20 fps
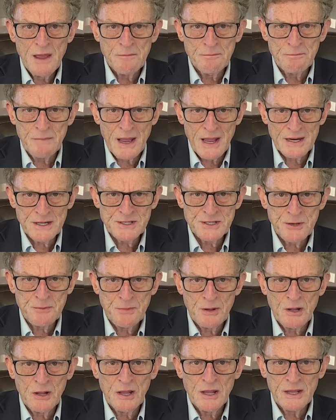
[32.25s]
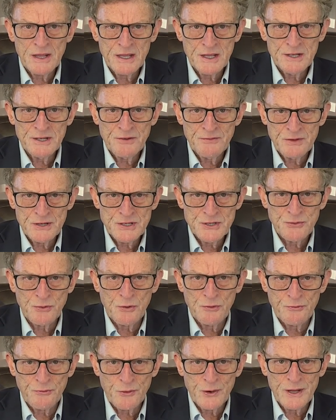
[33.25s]
maximal individual
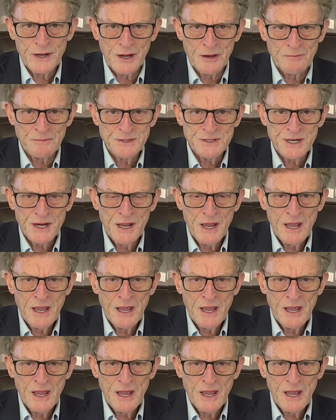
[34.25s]
freedoms